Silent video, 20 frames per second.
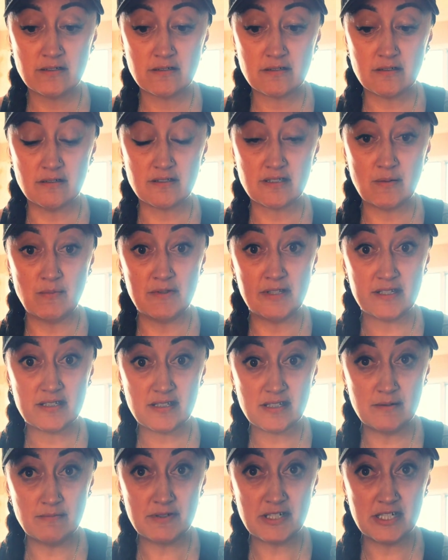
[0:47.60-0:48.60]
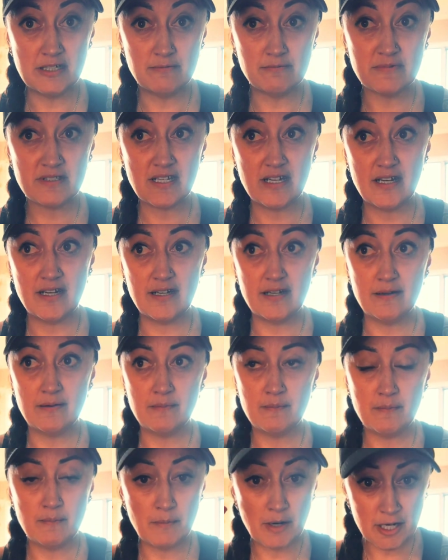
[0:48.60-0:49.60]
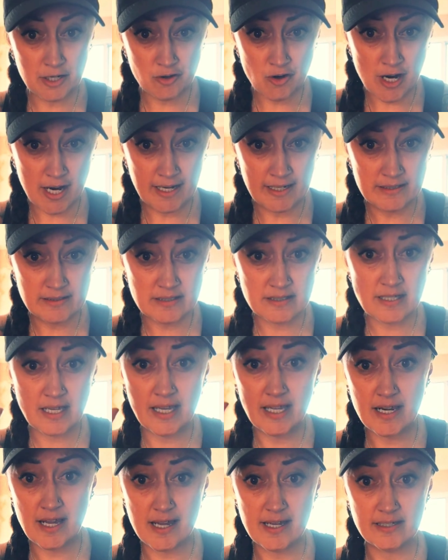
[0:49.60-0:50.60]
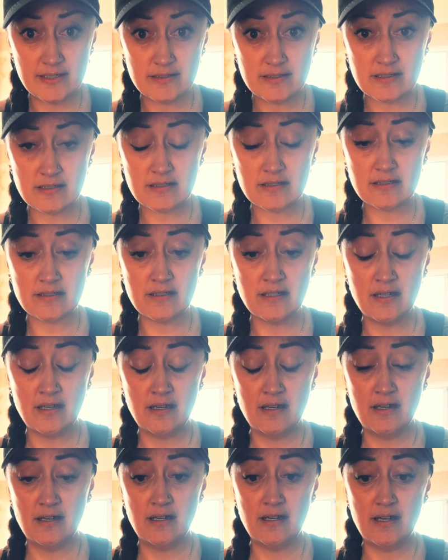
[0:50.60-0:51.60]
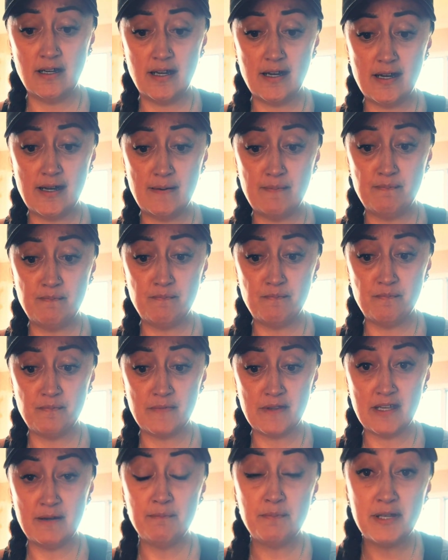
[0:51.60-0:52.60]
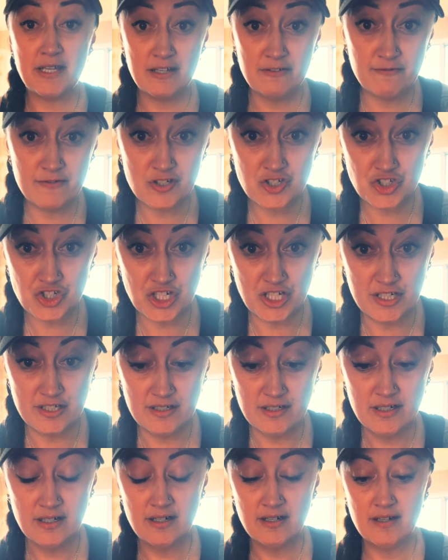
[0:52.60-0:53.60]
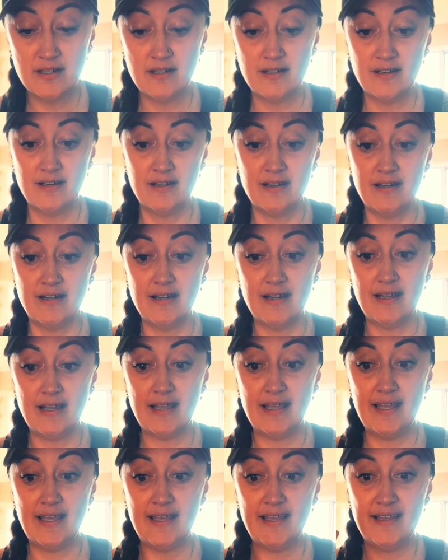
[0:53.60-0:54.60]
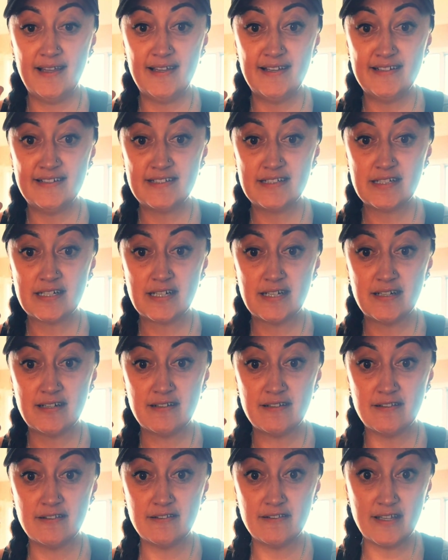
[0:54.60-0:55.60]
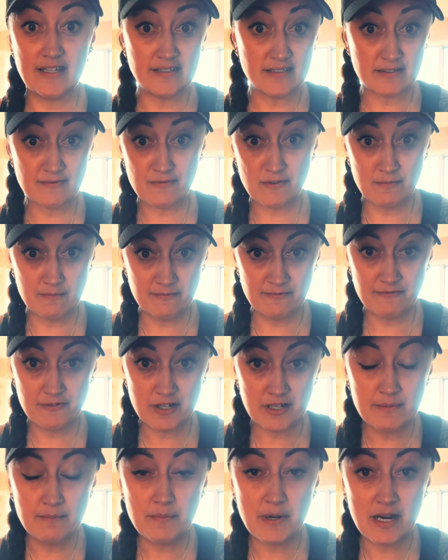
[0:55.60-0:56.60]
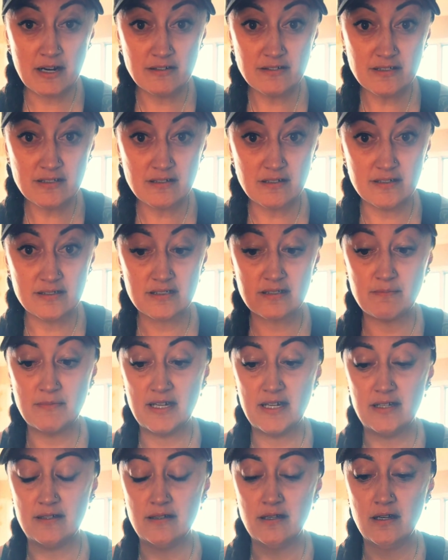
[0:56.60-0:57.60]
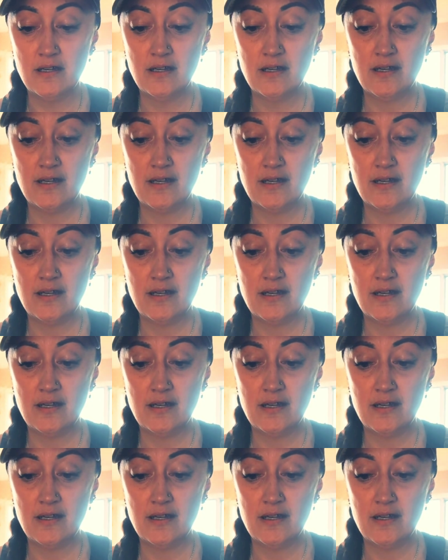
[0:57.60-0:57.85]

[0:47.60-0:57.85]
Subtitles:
So some of the symptoms are migraines, headaches, impaired vision, and that's from frickin' parasites, man.